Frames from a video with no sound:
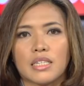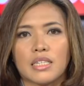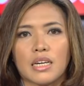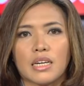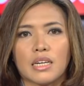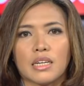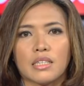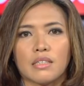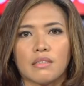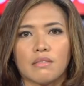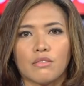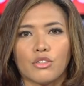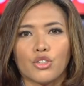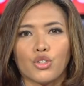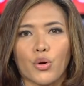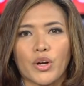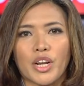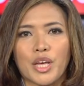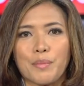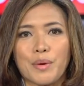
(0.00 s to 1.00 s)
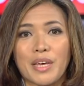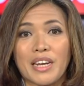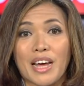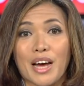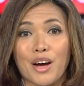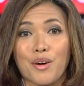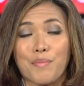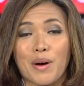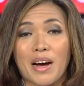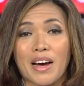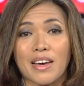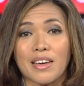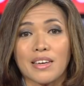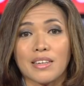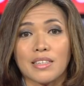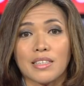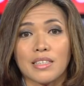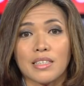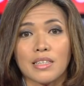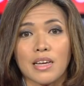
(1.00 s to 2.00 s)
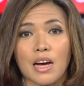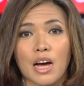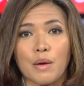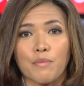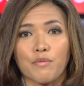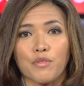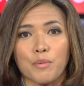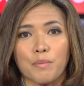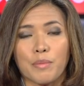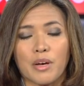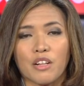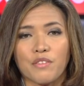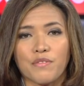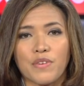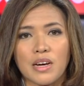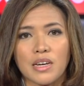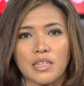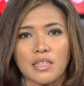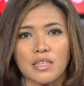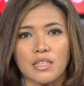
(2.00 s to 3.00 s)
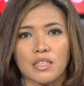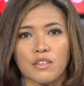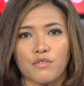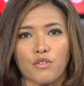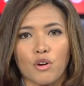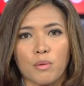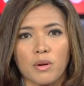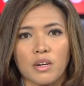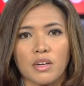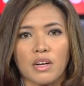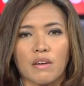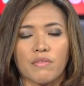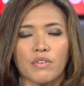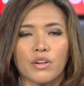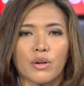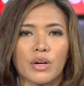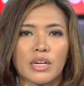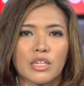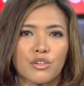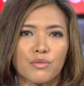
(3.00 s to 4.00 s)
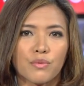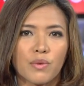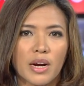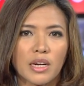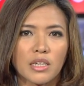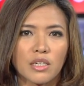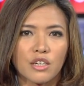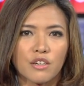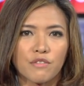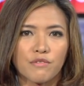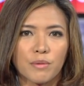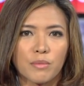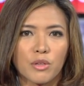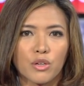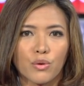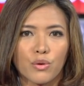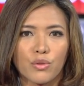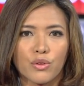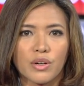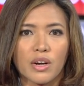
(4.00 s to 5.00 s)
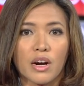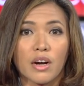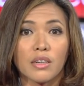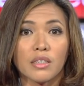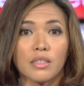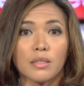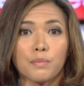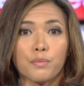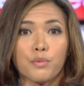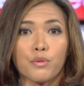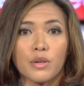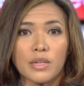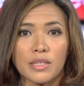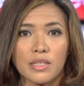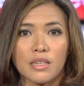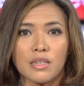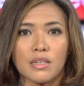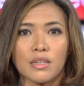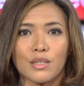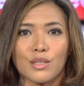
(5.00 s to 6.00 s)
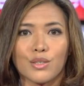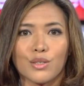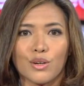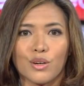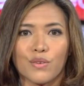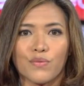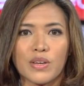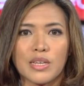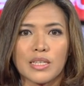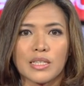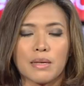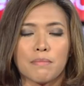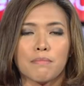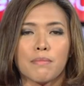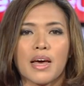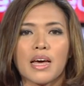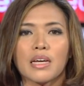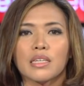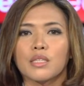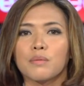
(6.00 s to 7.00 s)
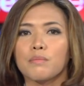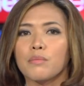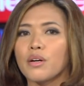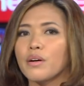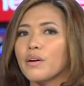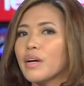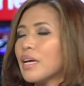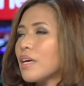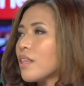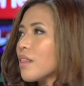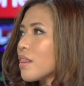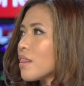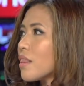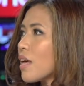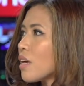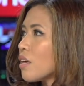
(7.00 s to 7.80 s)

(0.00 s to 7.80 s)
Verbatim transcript: uh, joining me now by uh, Skype from Belfast is the former governor and director from the Northern Ireland Prison Service, Max Murray. Thank